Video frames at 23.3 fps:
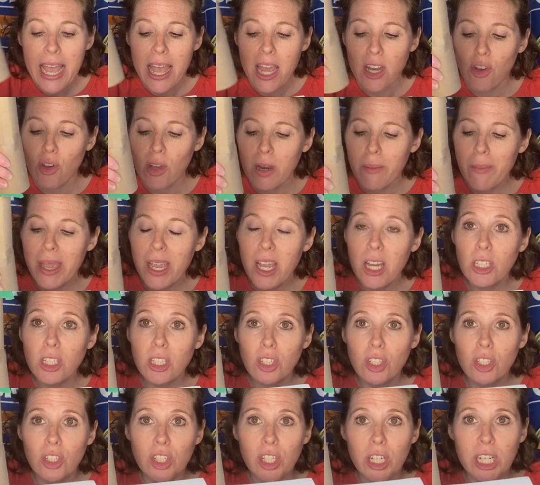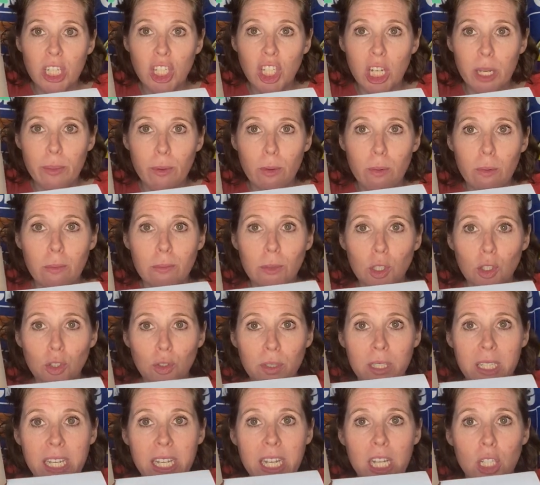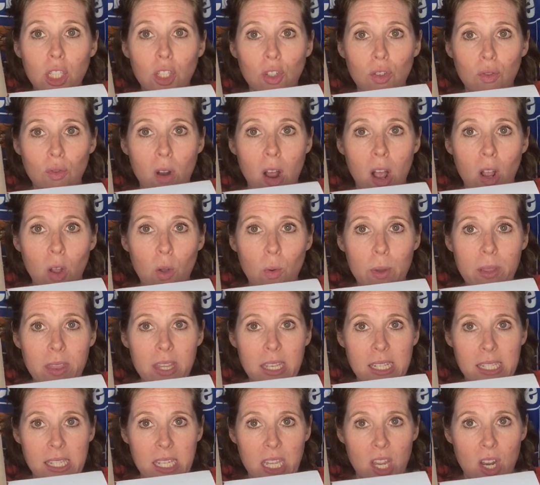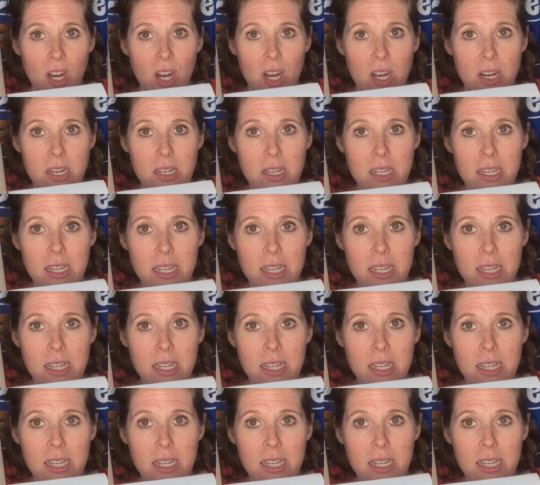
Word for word: And you're gonna make a chicka chicka boom boom tree trunk with this here